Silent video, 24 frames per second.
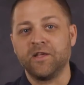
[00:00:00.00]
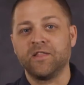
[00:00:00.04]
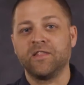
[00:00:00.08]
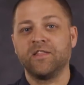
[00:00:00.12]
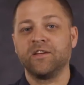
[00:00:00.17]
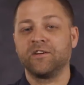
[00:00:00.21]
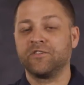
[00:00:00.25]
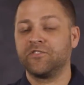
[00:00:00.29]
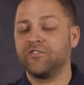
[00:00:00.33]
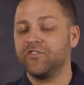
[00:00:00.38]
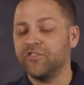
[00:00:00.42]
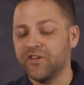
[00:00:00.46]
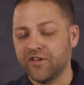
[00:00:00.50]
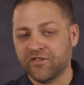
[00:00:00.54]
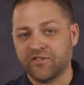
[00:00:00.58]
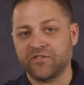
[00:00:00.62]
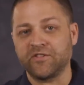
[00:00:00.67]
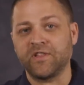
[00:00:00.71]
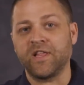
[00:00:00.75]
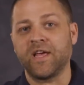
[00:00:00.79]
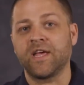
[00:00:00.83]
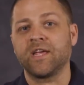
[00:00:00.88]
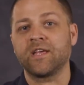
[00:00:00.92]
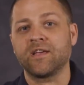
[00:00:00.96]
They're
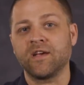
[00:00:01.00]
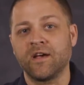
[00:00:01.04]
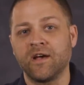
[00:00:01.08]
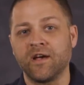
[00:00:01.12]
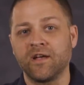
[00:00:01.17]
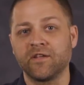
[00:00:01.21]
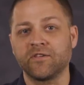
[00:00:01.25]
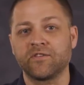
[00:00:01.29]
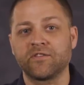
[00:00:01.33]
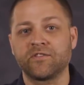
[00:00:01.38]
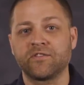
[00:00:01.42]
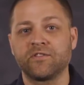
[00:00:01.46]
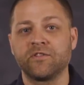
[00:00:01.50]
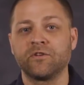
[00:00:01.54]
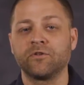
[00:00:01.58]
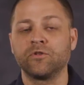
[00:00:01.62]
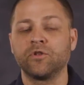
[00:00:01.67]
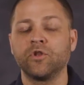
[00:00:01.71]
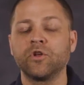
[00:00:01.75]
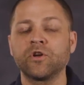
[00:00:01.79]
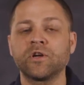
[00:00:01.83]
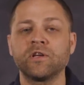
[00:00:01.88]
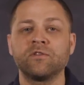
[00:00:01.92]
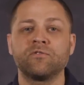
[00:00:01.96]
just like us. They're
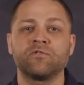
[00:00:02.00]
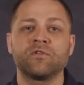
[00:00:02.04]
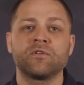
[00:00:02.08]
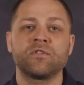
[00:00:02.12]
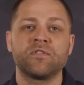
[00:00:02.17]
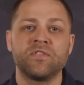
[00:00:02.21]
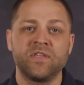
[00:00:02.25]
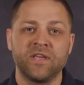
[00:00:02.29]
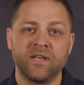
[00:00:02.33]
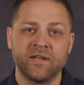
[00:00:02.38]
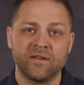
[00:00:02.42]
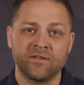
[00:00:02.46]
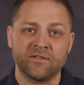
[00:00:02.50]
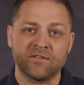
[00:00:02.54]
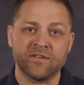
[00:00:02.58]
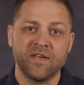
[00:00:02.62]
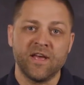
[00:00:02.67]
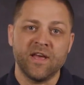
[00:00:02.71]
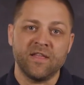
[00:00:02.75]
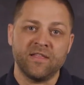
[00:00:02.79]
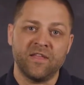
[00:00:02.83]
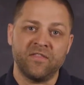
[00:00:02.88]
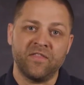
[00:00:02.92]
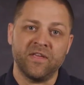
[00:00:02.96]
looking for things
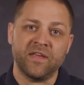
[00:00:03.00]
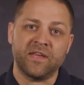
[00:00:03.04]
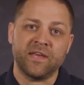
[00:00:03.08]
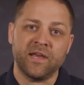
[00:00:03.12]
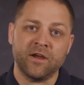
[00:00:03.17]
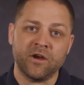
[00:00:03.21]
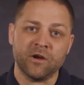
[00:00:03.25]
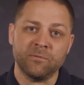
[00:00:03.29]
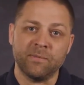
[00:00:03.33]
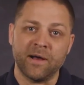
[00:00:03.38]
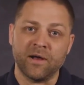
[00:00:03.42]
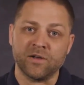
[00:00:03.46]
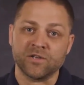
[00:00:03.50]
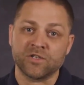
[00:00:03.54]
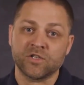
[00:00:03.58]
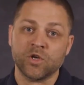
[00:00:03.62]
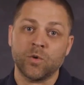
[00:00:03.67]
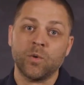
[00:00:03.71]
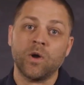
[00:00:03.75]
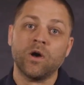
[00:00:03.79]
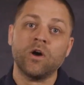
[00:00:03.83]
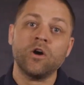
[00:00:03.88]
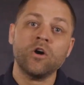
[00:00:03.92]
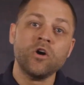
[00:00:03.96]
that they care about.
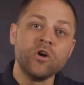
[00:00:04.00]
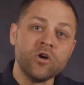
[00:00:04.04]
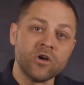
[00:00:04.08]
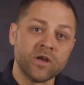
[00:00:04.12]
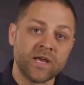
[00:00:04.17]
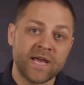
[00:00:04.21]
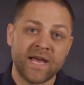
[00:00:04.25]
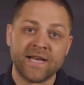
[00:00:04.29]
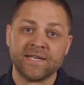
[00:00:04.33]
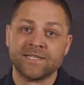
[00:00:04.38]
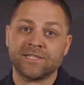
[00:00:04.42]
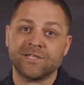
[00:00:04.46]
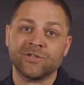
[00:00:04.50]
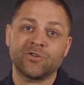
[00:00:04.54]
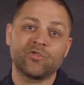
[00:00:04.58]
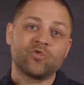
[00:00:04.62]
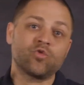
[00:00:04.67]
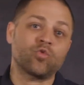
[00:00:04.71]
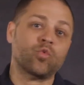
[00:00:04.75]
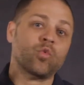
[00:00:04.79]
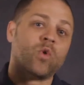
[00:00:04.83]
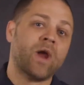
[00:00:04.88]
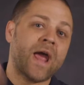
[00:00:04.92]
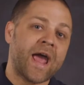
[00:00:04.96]
So a hook has to
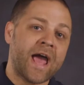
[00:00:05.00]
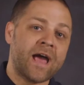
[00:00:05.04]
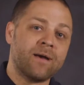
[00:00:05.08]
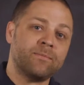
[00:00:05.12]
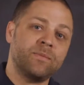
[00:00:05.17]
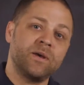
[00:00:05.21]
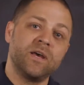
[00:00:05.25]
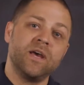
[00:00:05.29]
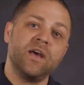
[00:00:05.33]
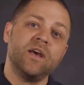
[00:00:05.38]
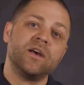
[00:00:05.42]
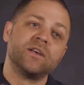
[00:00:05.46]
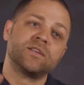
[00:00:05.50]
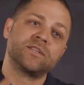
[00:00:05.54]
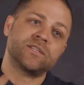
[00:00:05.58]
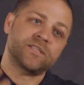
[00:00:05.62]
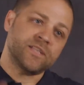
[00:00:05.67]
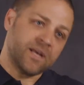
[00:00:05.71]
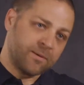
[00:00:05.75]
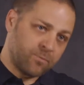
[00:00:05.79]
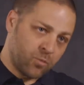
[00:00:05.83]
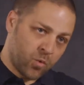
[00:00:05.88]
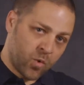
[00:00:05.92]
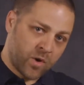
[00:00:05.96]
grab
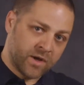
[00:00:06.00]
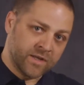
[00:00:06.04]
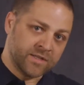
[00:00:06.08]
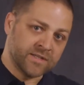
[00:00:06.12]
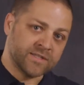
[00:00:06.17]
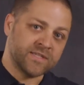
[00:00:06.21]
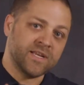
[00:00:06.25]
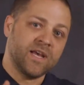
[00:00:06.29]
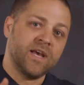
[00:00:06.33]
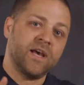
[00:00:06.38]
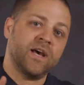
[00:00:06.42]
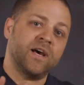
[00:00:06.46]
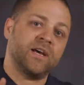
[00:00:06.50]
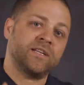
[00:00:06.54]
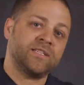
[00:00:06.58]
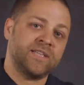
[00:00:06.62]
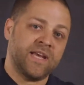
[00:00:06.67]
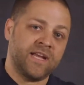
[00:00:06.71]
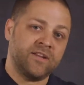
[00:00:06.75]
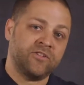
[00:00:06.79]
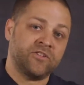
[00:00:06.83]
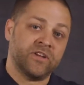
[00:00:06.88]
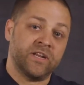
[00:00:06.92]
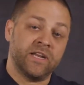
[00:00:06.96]
someone's
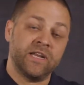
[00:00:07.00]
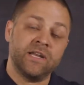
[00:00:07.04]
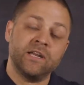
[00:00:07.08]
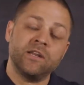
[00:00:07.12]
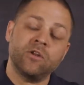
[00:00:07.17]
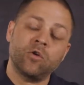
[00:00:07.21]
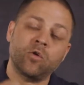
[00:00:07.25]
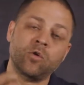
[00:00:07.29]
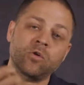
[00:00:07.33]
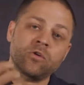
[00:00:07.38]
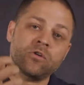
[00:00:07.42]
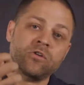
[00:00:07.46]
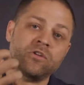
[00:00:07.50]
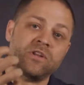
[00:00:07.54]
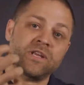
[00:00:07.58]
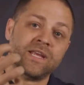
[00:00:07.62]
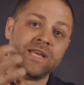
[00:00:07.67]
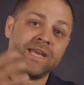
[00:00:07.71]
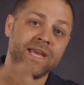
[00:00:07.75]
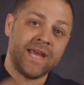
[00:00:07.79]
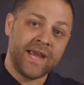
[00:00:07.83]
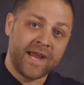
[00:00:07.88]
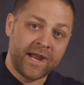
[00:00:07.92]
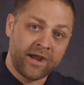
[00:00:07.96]
attention. And in order to
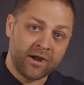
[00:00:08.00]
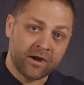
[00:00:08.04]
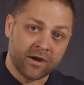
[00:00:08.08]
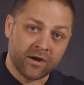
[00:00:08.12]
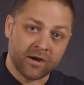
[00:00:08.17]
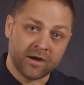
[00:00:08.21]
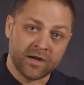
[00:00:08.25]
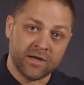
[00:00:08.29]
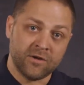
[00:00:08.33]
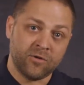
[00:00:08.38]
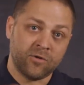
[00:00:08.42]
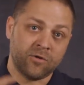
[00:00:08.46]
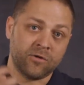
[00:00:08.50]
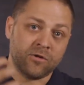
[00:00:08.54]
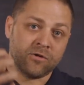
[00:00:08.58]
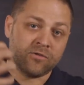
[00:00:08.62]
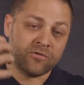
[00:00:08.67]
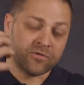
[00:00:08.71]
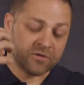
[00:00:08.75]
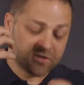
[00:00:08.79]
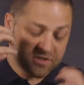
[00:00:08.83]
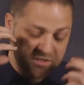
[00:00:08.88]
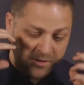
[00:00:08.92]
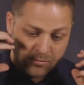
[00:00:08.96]
care, in order
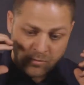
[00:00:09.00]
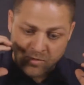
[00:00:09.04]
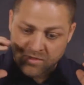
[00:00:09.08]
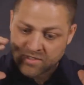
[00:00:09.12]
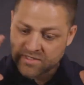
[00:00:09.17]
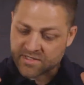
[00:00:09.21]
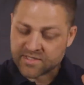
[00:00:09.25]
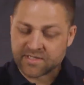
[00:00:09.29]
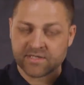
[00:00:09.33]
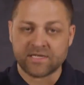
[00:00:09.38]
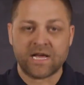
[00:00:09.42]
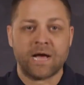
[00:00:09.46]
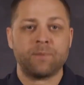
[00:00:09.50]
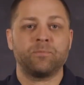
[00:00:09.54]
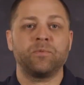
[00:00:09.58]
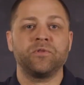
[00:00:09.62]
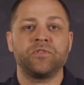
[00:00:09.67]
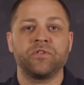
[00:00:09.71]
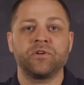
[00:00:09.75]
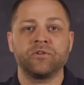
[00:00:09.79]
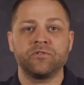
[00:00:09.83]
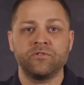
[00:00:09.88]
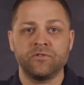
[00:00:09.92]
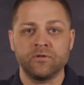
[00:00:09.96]
for someone to stop
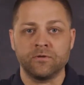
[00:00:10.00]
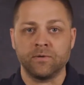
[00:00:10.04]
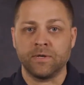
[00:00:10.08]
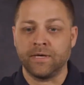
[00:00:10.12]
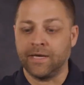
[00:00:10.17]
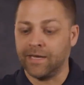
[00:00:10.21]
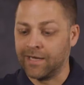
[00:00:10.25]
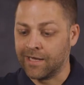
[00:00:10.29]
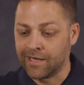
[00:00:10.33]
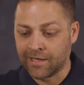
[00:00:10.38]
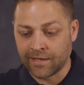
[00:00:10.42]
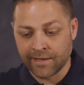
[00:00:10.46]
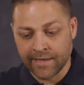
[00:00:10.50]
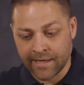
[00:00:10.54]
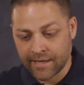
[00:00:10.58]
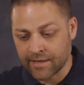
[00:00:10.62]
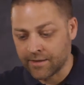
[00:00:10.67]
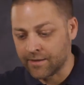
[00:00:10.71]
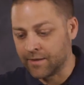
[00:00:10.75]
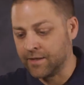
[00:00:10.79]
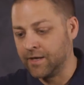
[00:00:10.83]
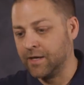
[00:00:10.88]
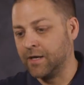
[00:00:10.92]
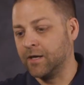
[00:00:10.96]
what they're doing and click
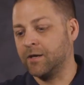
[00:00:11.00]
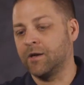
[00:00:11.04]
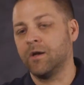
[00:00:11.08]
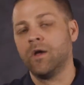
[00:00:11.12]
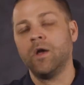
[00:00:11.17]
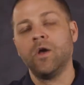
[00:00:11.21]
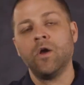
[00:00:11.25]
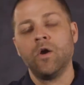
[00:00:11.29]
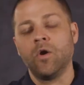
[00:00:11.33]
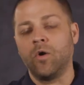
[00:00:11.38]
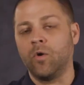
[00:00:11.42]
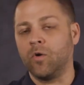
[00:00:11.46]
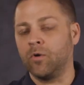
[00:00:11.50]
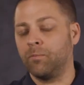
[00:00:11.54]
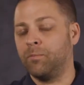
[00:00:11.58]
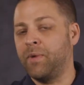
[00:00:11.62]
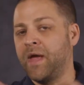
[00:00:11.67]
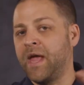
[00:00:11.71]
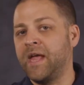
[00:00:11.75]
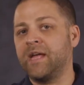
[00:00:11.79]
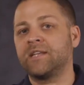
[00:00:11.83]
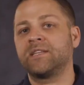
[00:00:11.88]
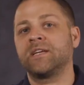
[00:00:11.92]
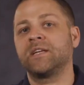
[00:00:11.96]
a link or
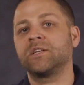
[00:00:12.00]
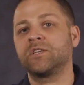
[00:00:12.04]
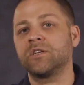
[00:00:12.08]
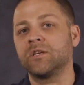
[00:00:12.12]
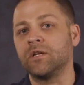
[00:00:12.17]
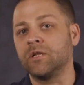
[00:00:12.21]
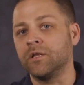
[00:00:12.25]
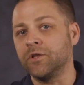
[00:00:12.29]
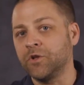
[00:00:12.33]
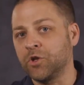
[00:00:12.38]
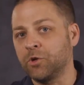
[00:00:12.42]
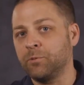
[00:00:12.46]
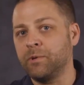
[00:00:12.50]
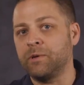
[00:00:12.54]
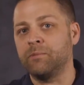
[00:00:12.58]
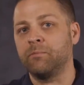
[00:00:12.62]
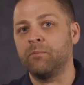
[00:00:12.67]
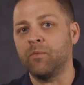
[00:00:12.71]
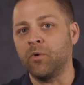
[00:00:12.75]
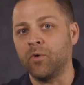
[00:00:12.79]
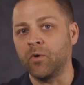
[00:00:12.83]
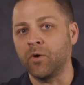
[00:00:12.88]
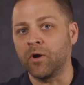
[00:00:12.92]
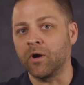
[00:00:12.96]
pay attention a little bit
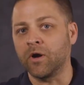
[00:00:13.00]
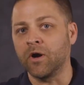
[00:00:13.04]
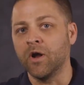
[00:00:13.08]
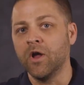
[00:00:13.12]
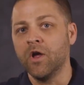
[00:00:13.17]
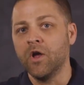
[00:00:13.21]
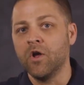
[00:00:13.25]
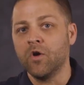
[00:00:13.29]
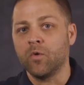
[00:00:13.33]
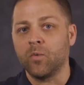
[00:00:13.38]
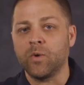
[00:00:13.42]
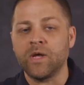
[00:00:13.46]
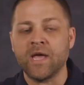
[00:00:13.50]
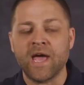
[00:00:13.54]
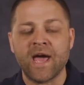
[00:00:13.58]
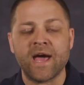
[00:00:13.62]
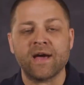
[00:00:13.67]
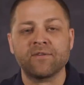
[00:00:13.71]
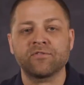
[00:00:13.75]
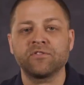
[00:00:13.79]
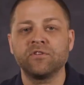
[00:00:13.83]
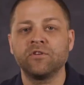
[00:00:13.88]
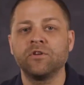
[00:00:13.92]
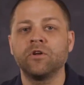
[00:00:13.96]
more, we
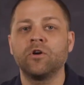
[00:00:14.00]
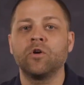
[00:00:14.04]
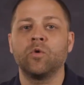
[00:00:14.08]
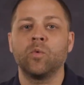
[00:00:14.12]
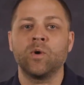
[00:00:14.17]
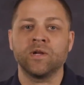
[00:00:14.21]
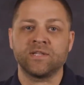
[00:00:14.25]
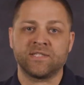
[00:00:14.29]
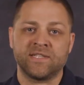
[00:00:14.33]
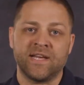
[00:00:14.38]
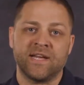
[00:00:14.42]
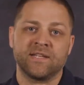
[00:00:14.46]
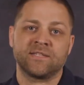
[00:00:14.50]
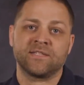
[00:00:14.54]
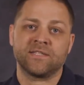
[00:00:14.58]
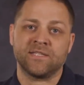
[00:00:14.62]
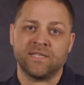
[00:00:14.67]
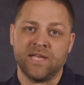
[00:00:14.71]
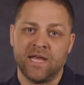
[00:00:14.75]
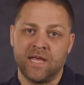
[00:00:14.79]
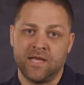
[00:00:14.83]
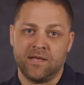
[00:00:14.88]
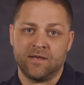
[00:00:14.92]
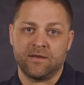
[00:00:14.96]
have to know what's at
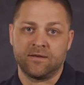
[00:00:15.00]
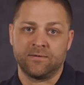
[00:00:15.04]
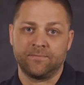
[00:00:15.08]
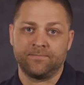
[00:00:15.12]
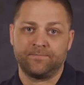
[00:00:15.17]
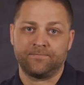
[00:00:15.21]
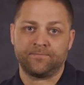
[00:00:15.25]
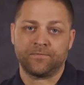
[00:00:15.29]
stake.